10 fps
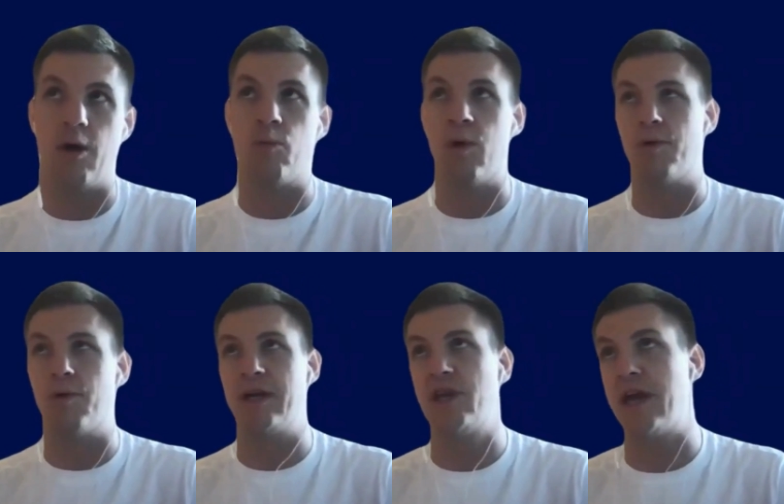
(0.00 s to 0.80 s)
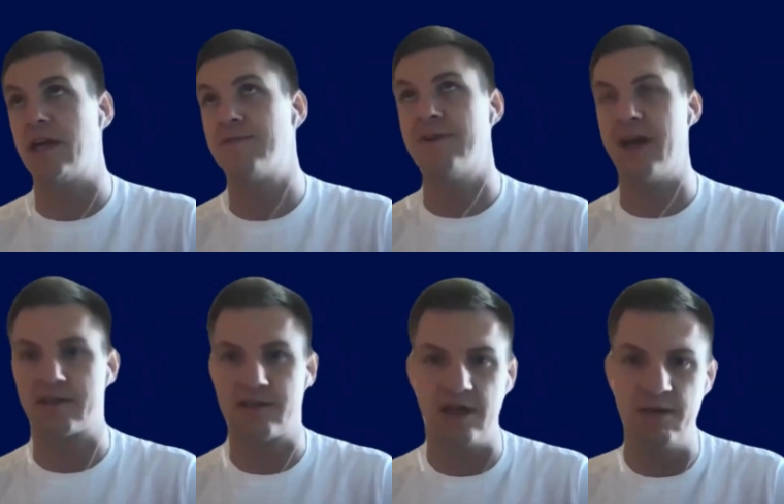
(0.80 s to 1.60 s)
what would I change for
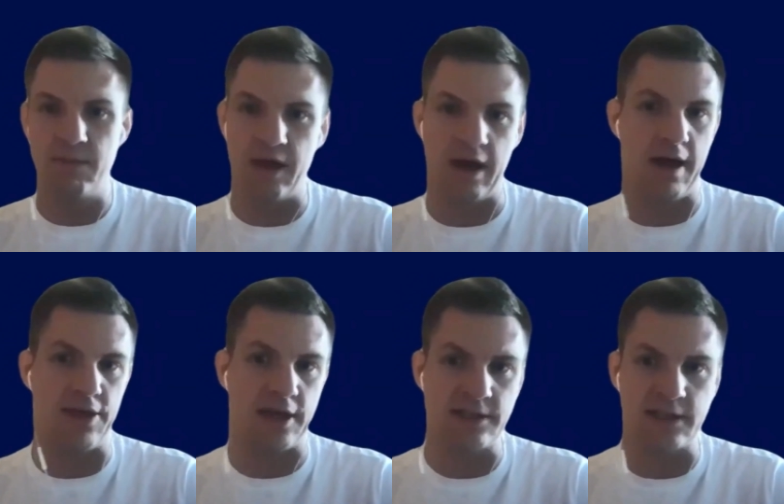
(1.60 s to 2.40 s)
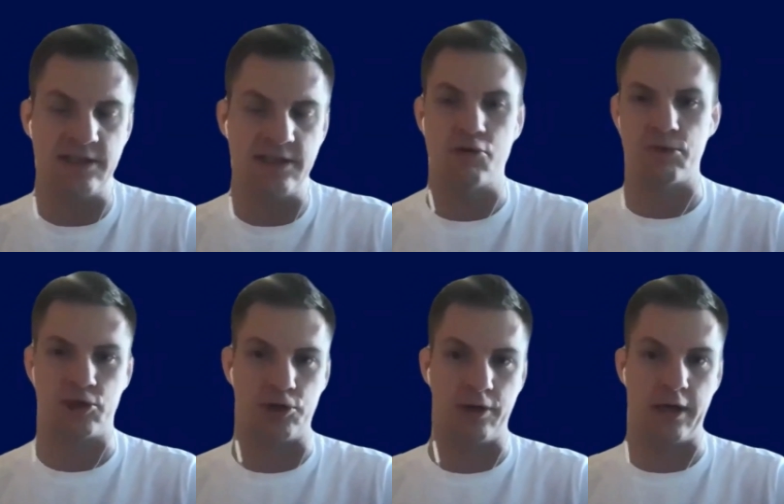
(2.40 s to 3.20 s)
next time, I, I think it's continual
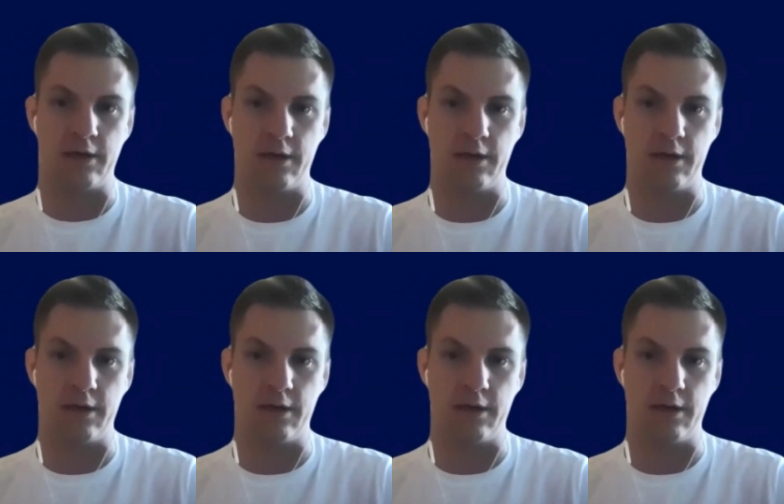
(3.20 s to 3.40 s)
maturity.